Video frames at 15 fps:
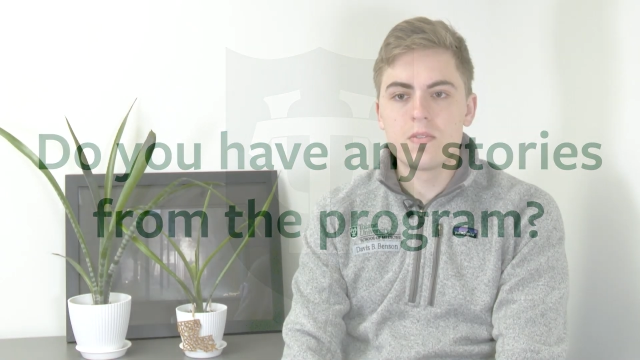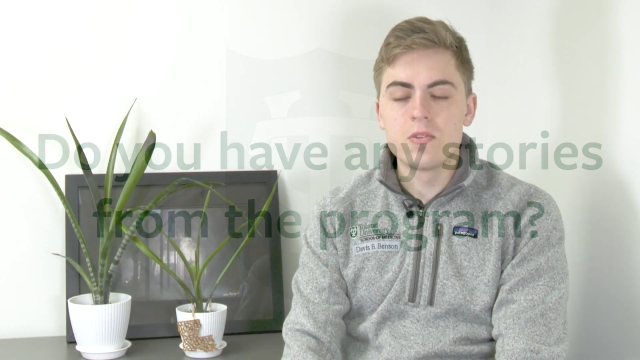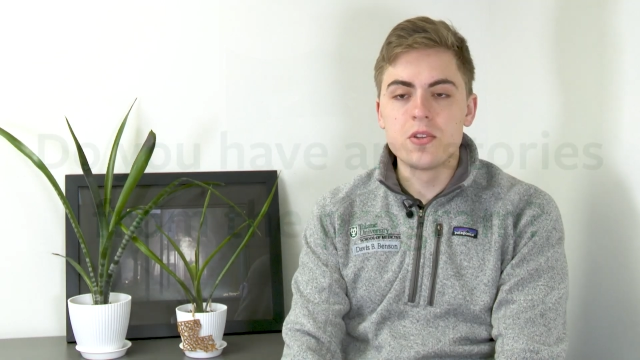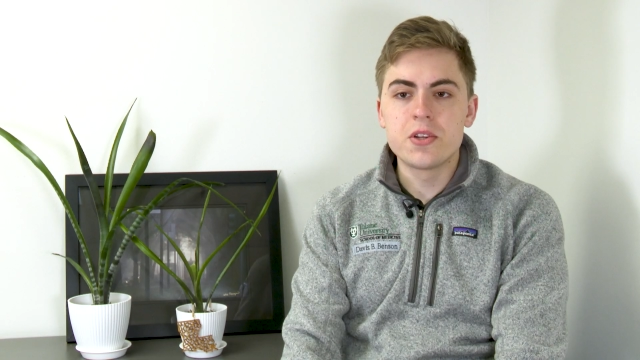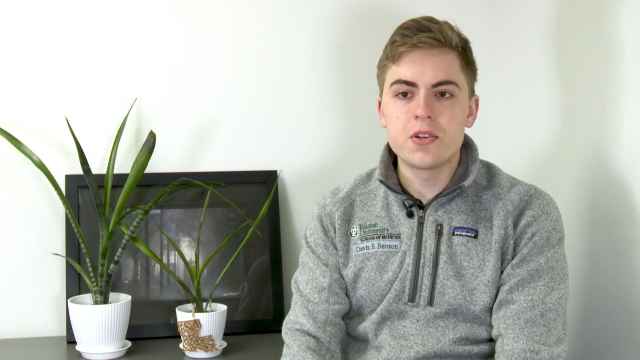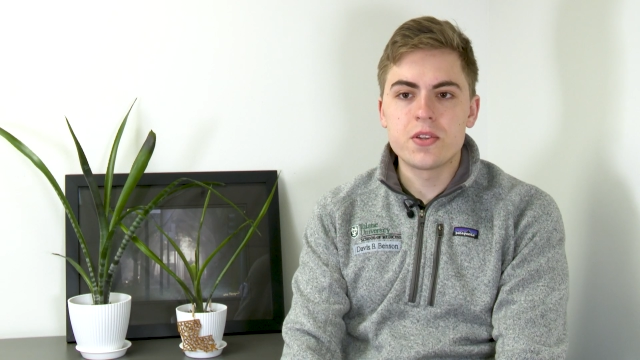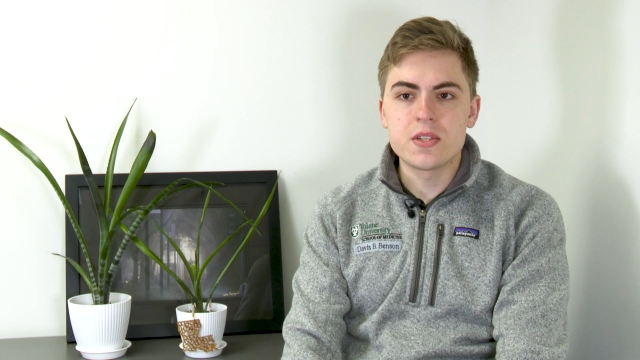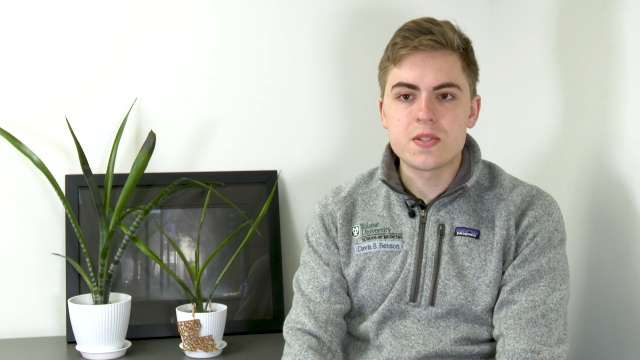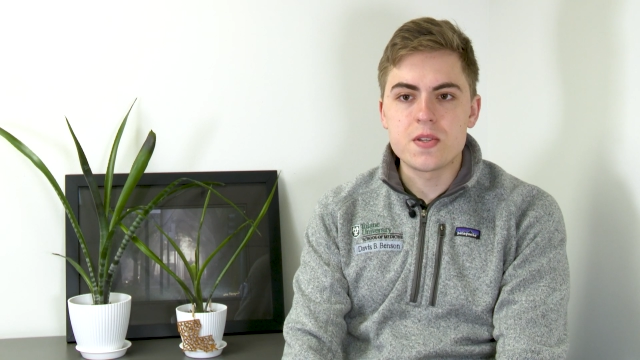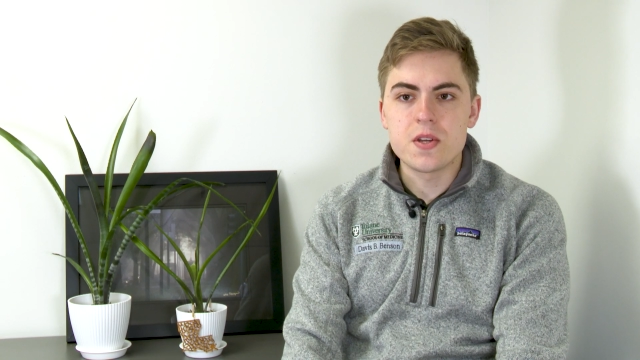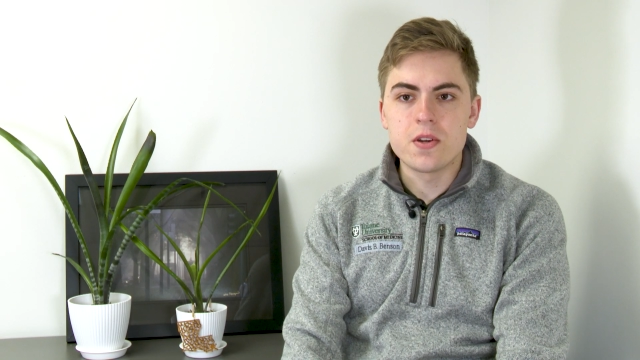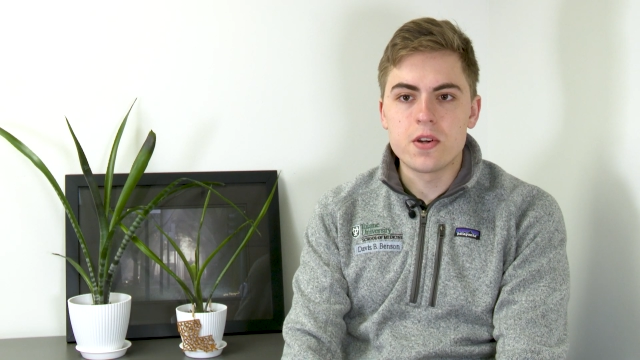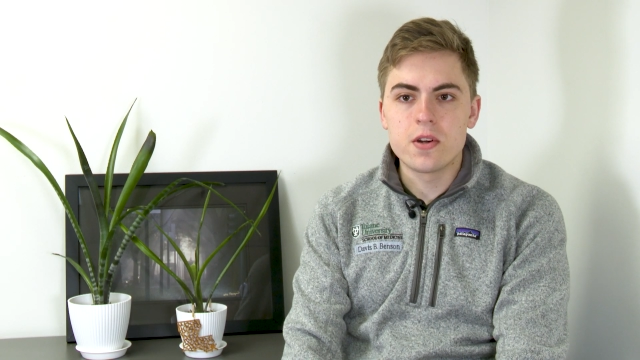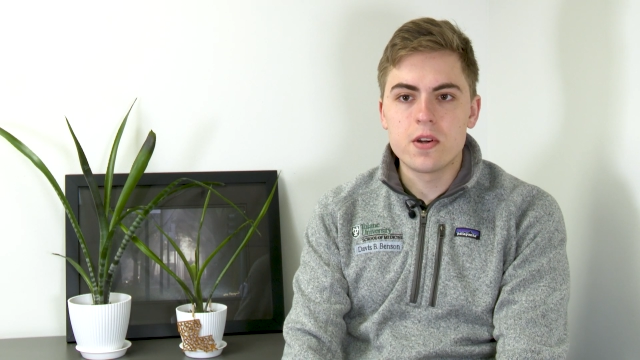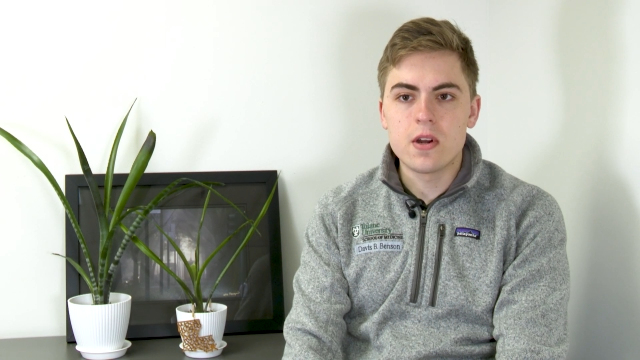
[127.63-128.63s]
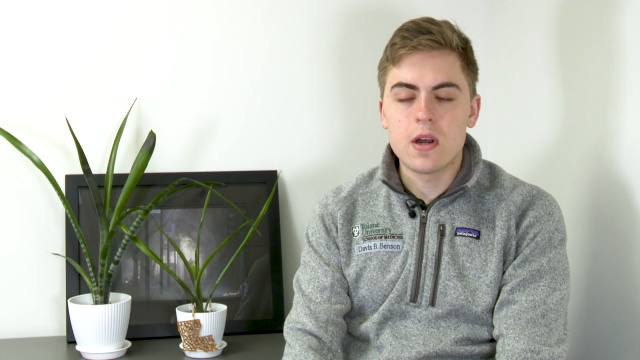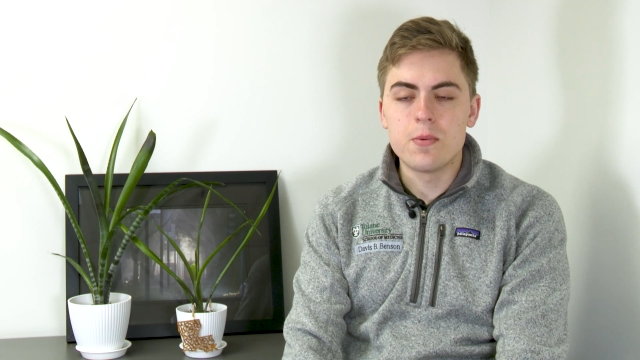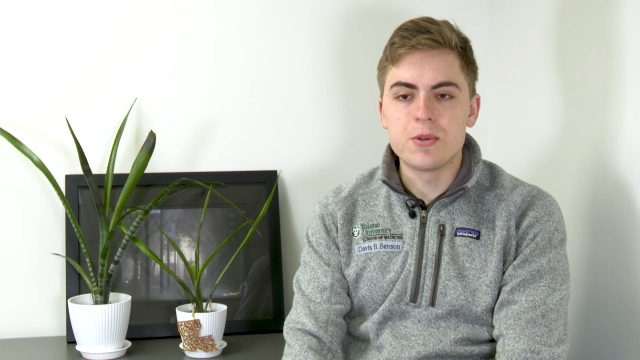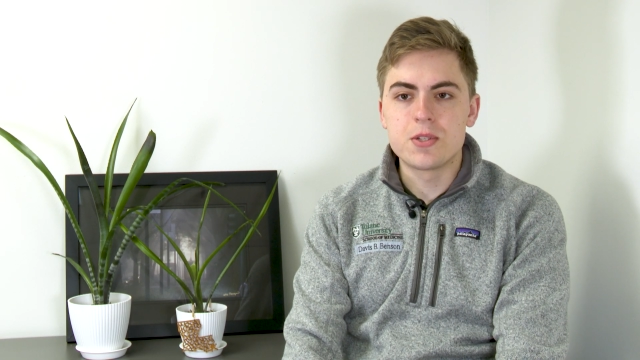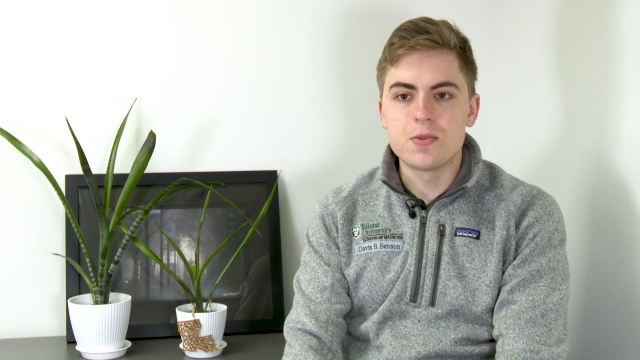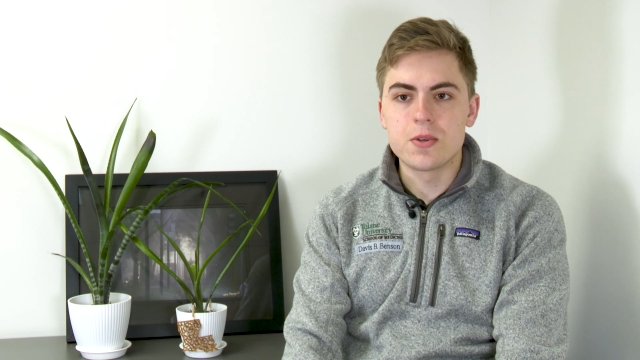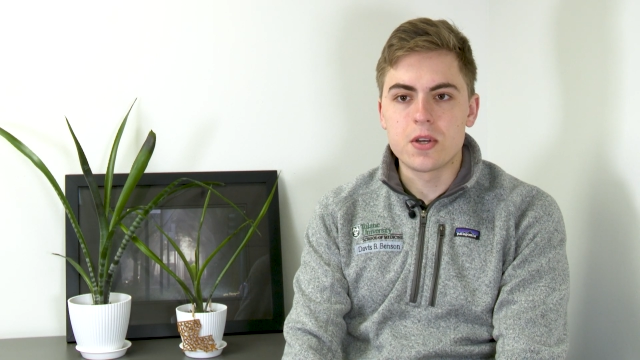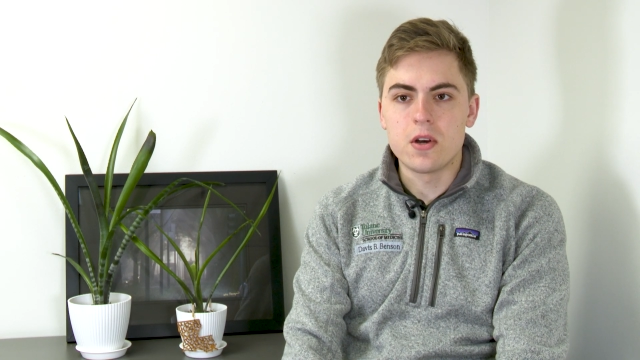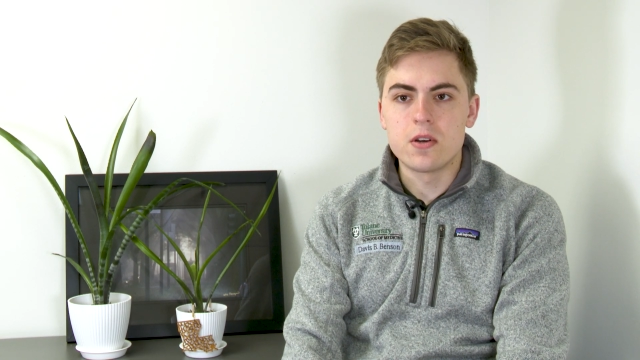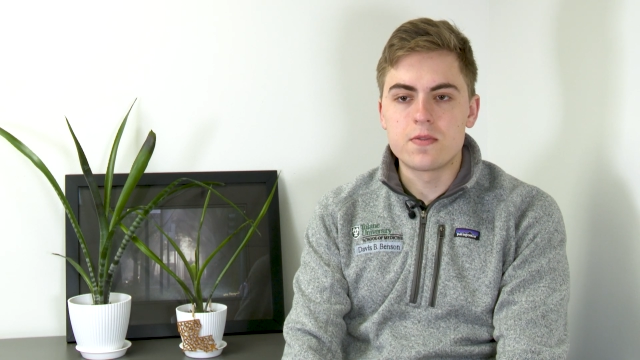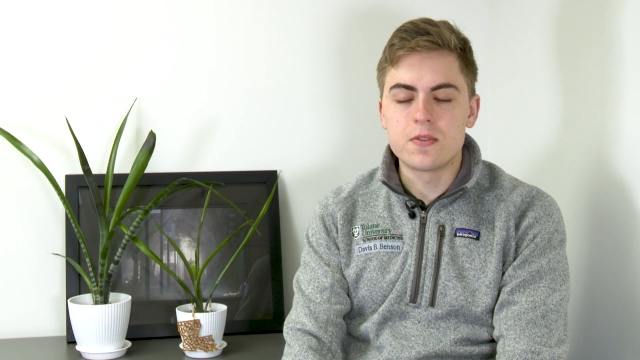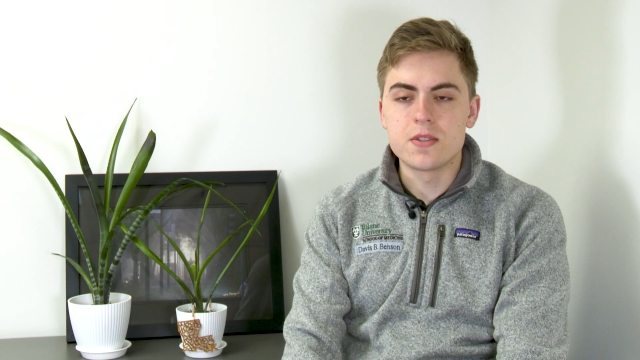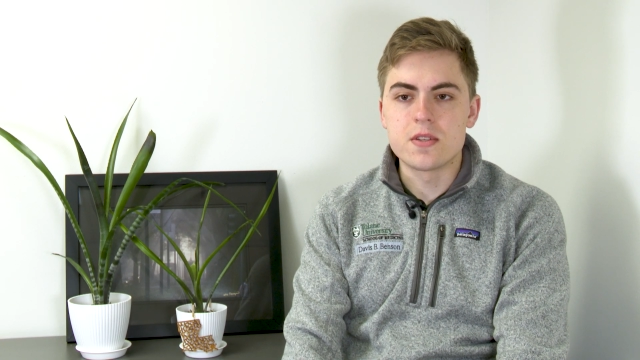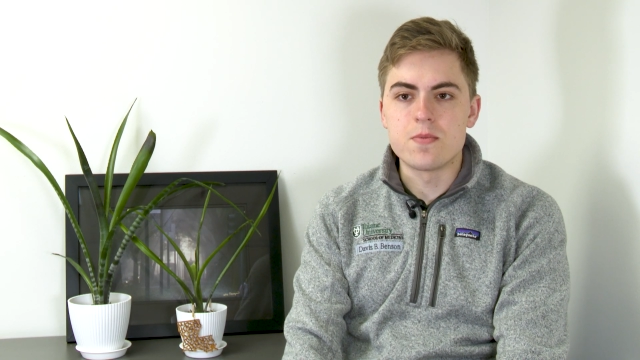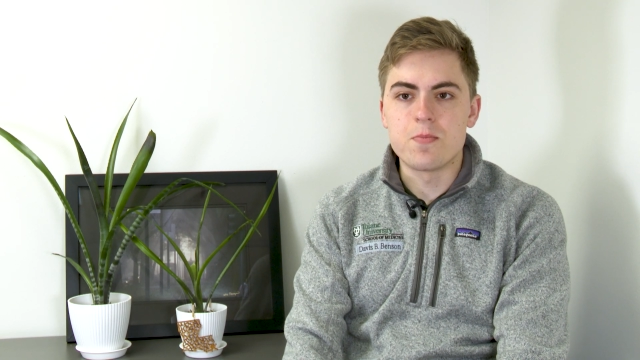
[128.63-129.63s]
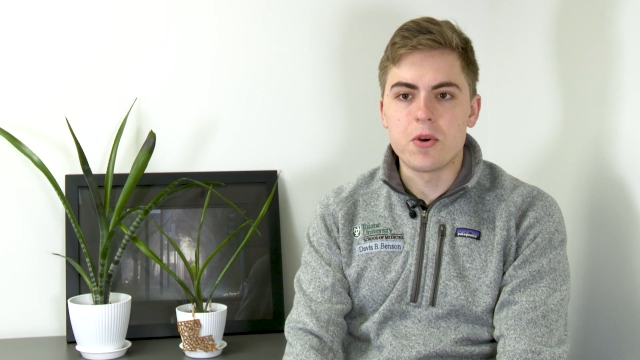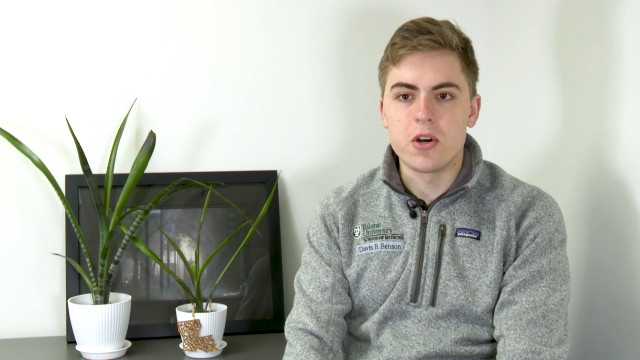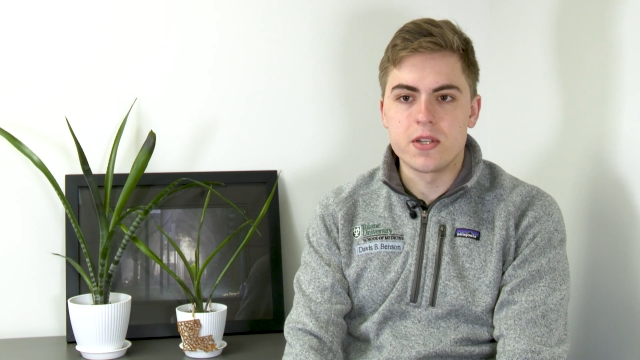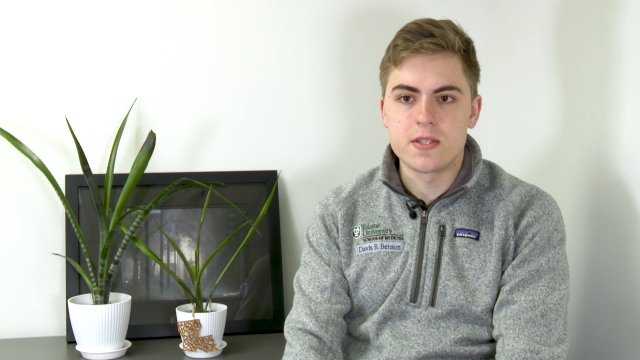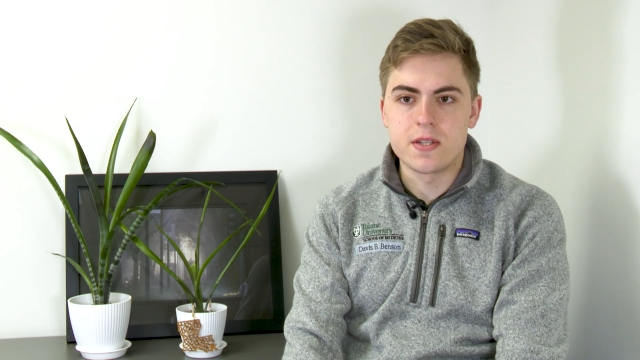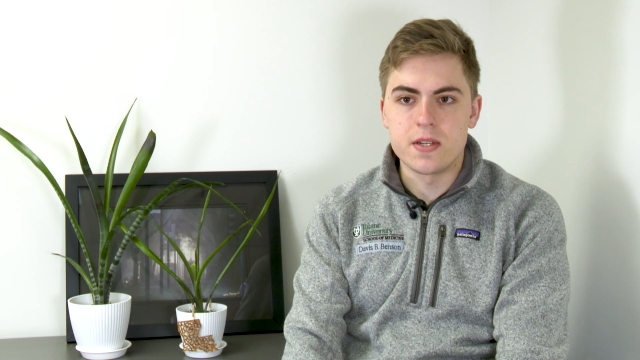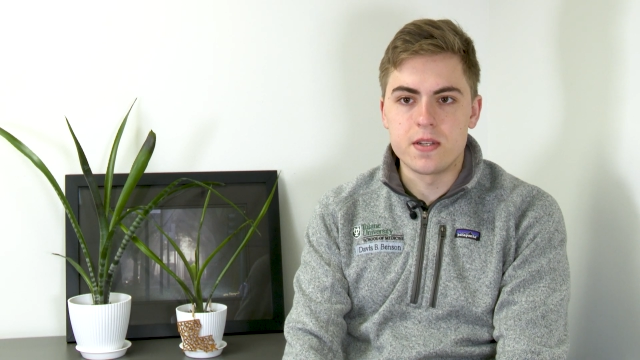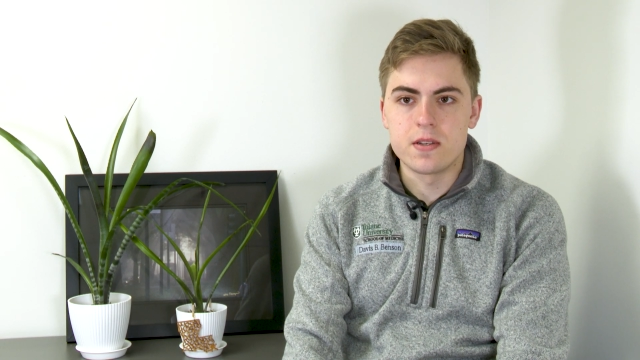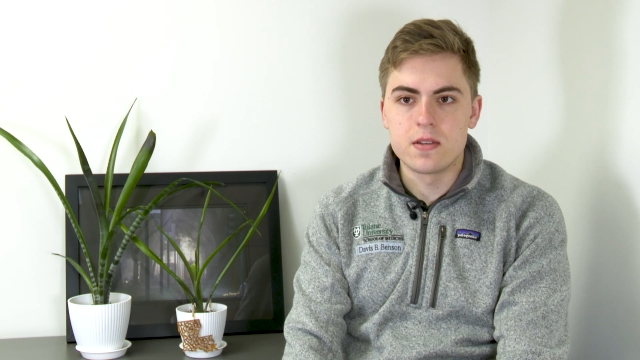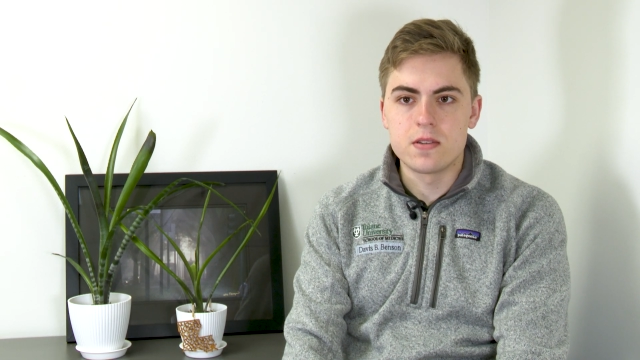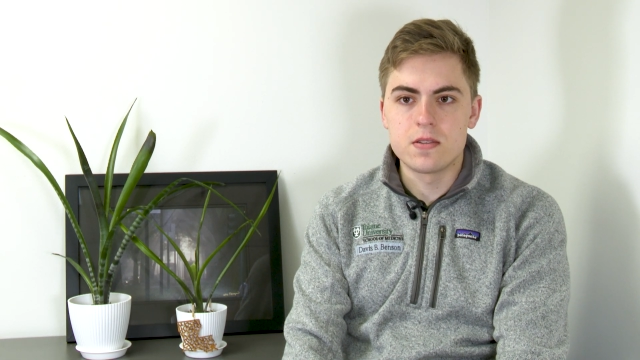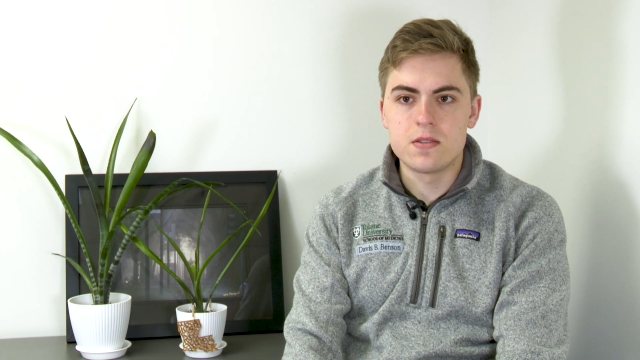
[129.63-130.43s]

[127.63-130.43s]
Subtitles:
Earlier this year, I went to a conference in Boston